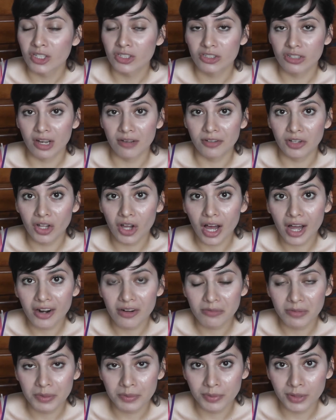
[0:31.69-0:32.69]
So I have a lot
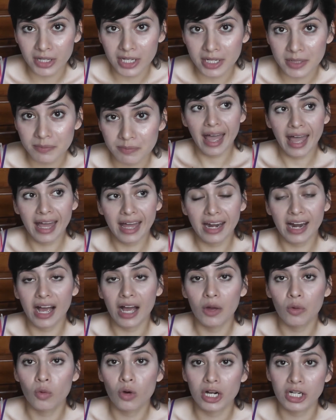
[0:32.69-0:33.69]
on my plate and
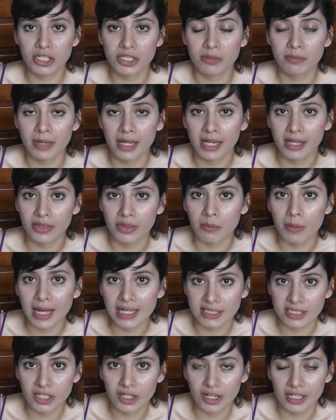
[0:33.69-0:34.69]
I want to make the
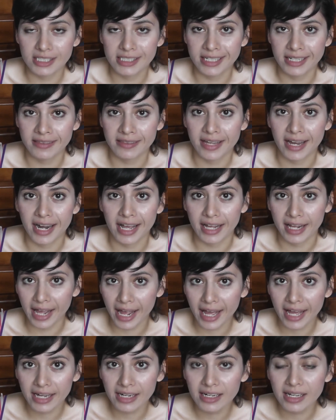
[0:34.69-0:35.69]
best content that I
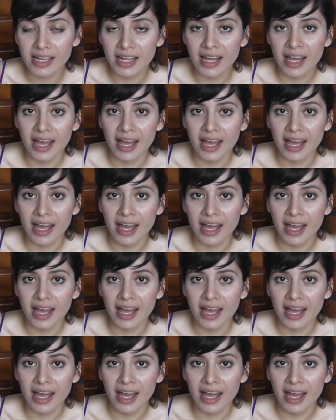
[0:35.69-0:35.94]
can,